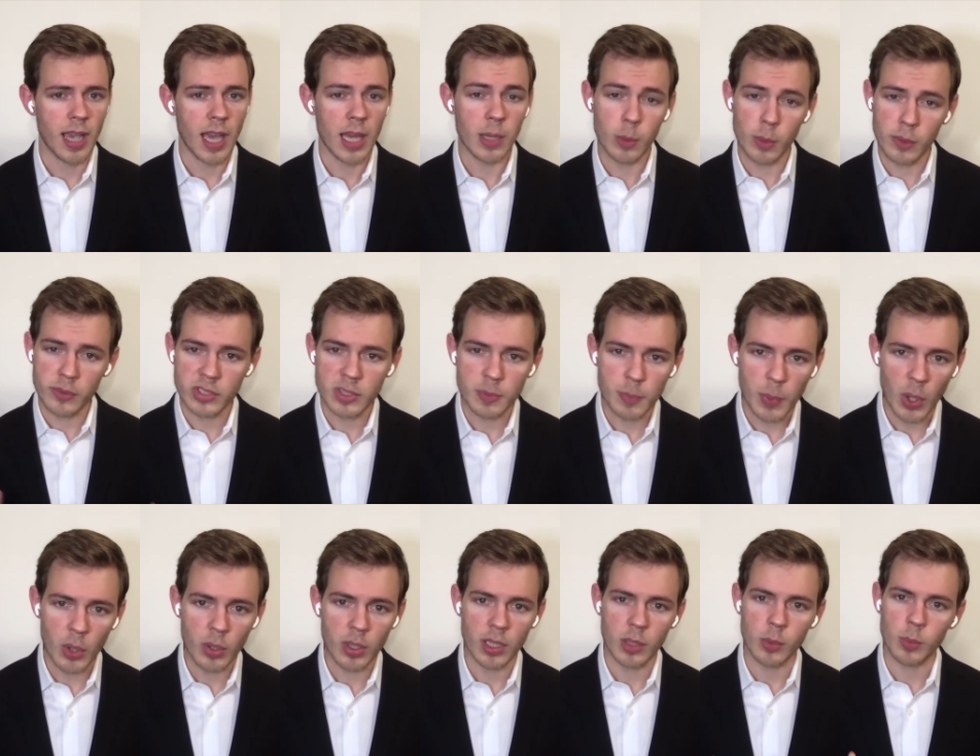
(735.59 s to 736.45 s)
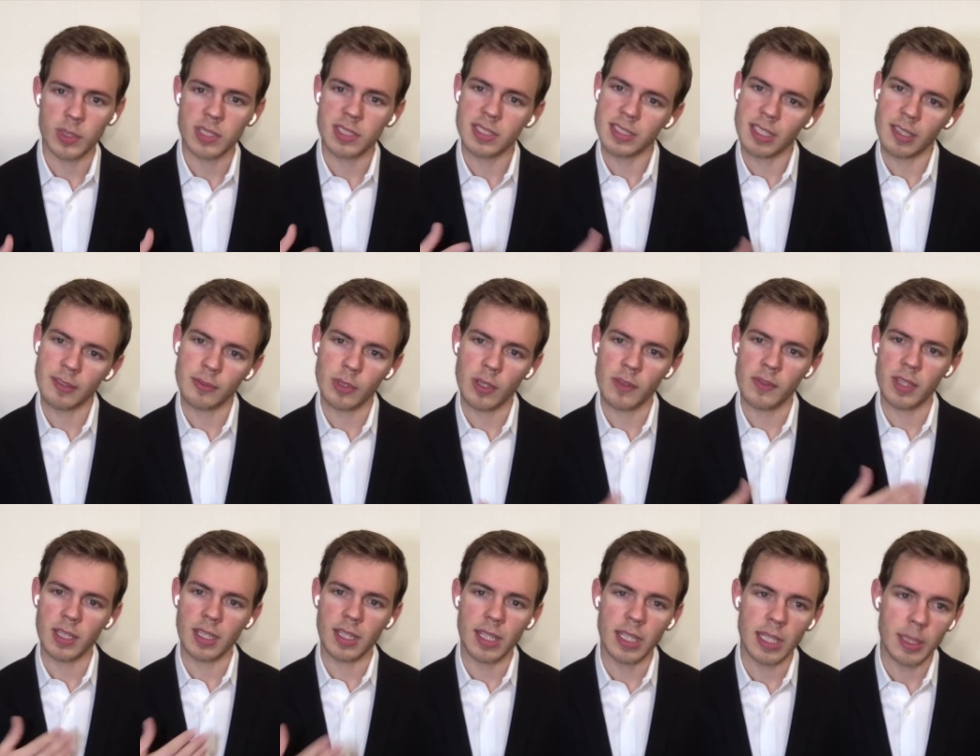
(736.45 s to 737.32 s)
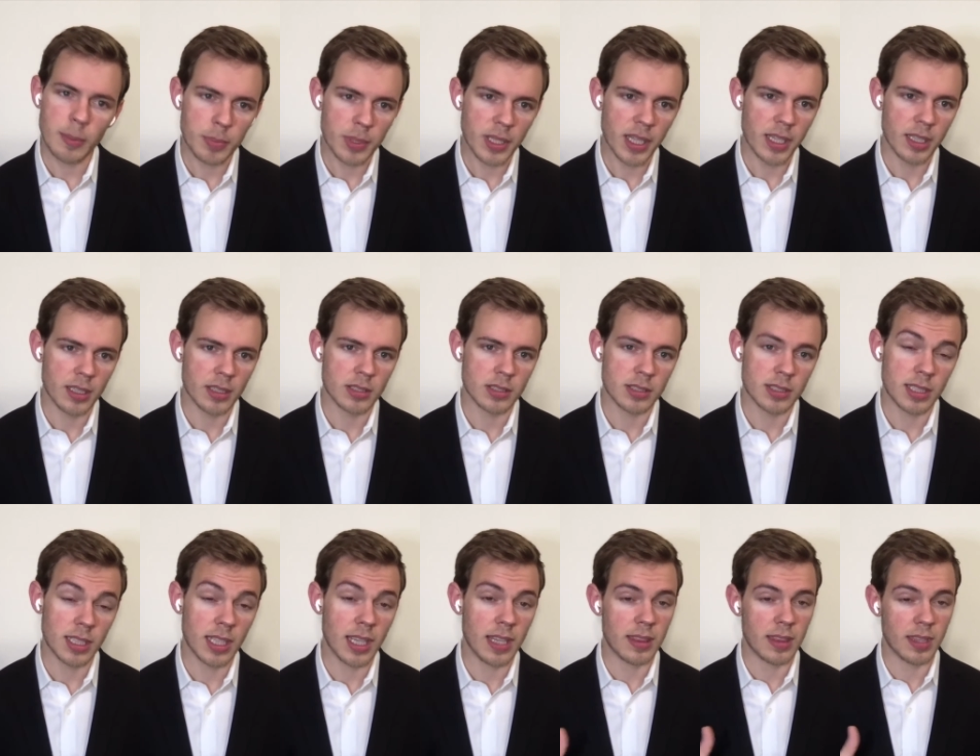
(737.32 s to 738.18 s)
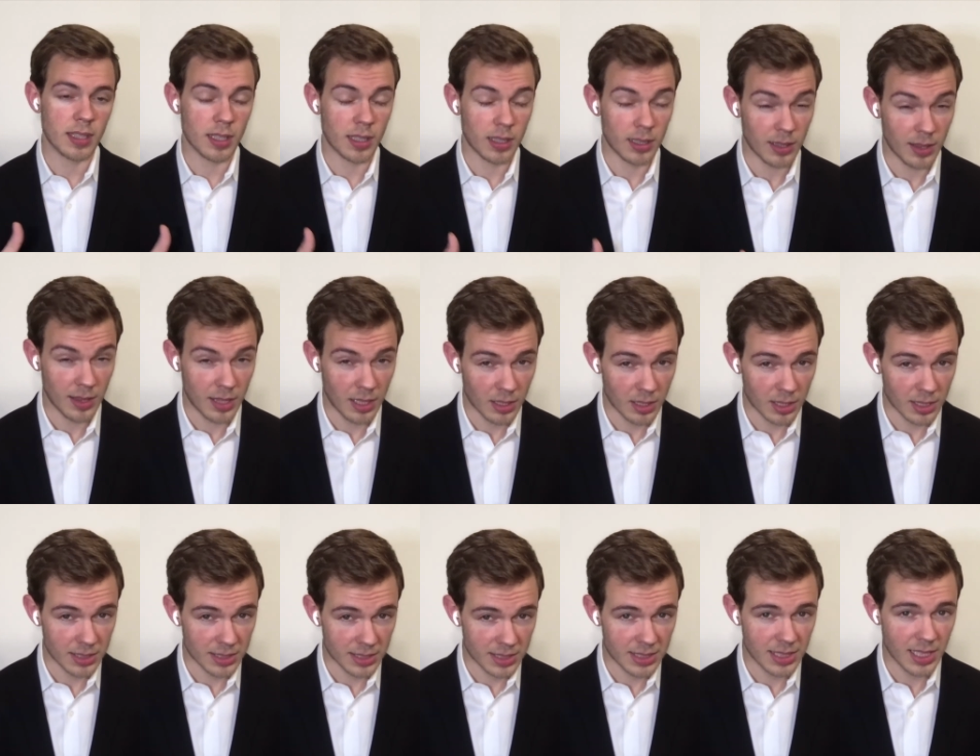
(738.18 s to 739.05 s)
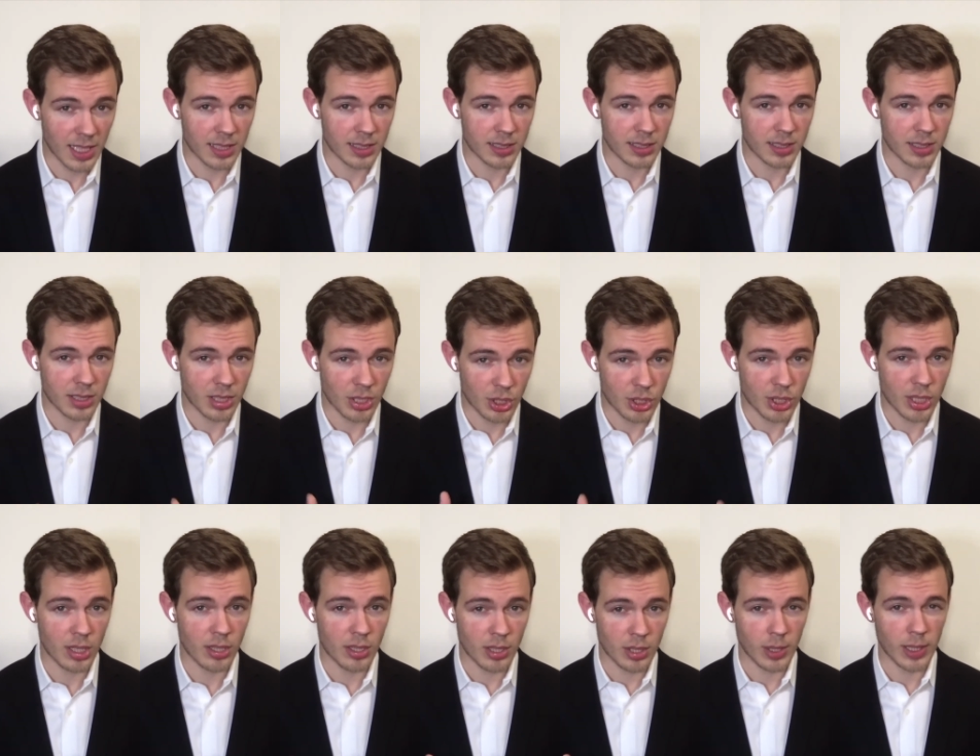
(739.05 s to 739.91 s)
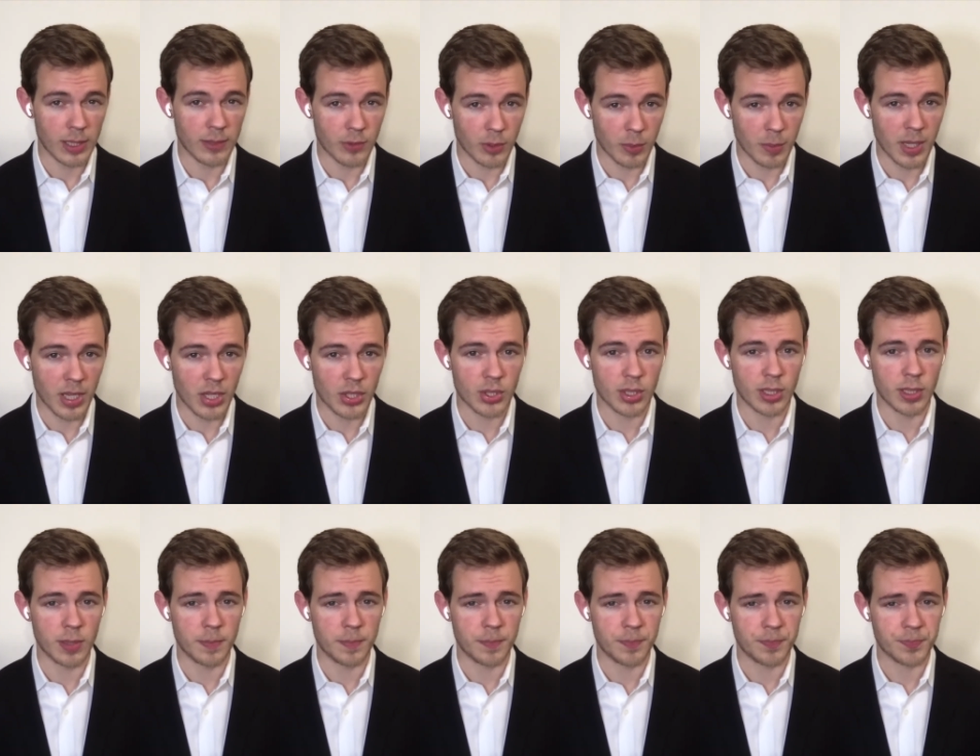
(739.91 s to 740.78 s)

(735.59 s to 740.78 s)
and we've spoken with several of the key players to get their consent to share their information.